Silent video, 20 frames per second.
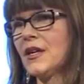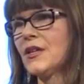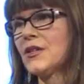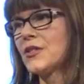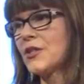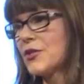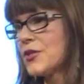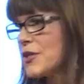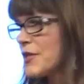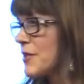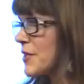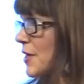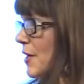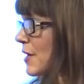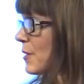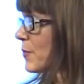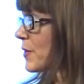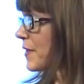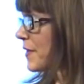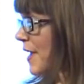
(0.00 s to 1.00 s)
So she
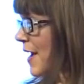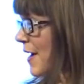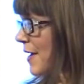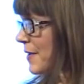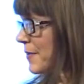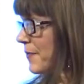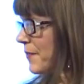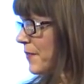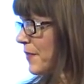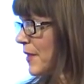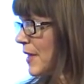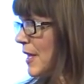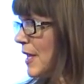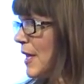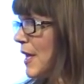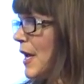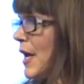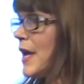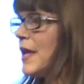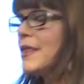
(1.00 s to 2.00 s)
started with that.
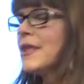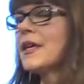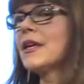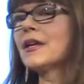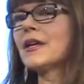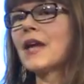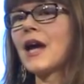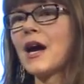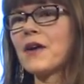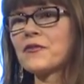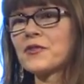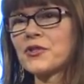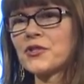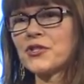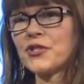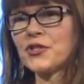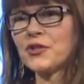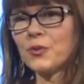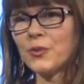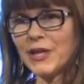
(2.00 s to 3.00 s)
And then after
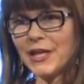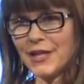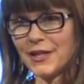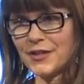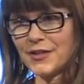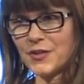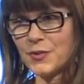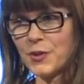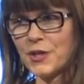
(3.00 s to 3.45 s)
2 weeks,